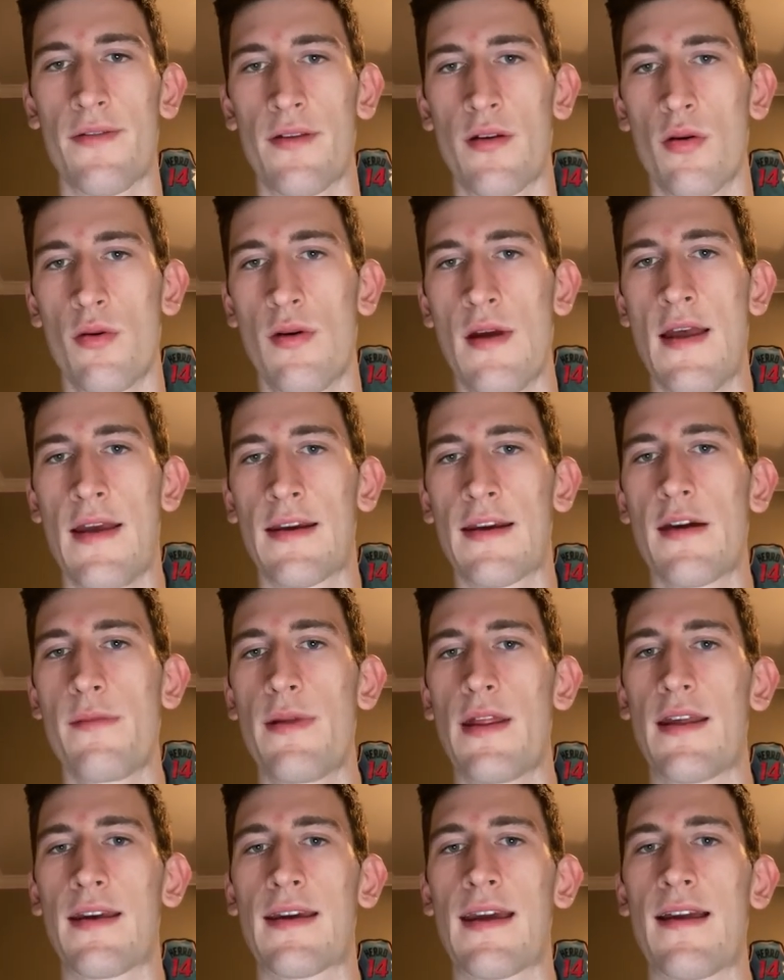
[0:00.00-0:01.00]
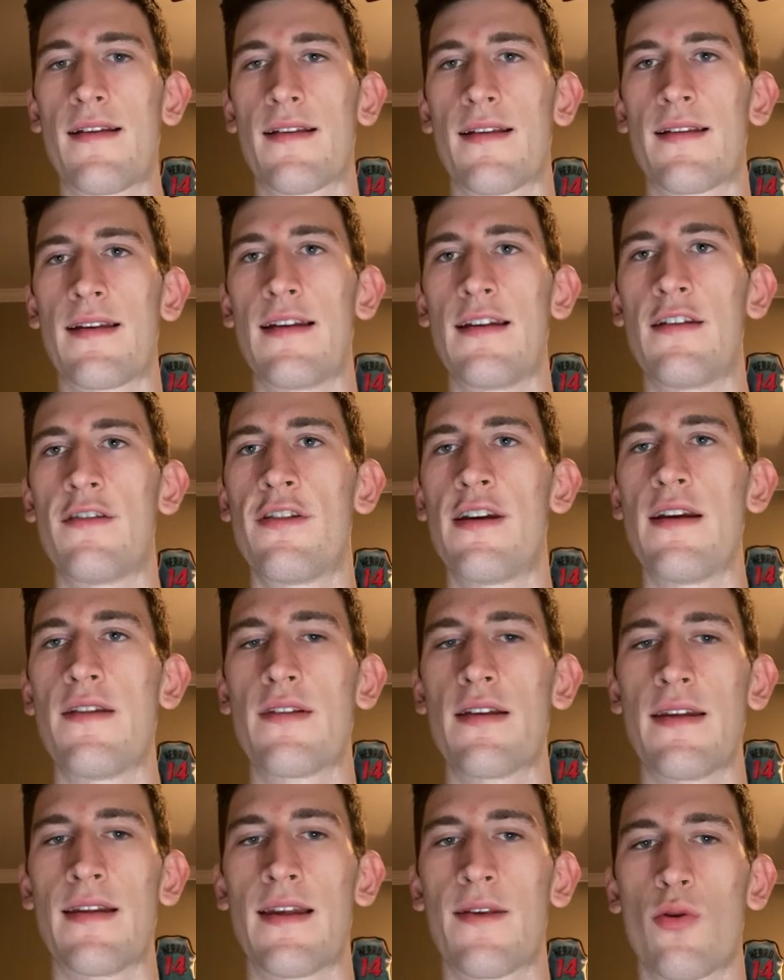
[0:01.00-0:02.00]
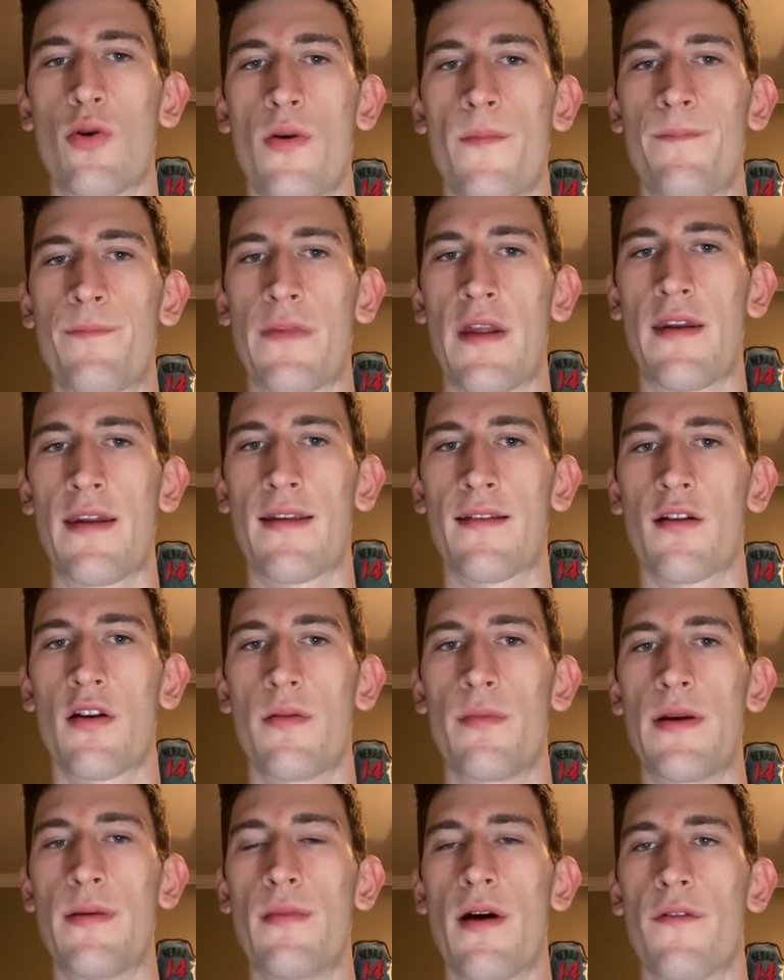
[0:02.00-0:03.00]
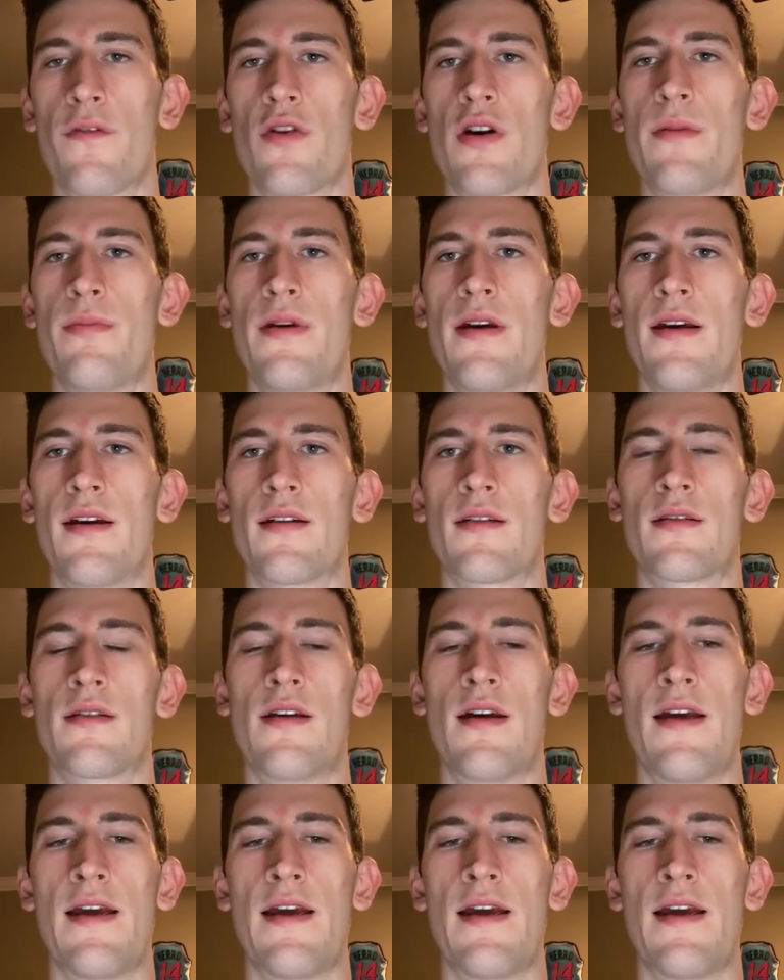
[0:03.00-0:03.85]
So give me the Kansas City Chiefs in this one, and that's going to be my free pick.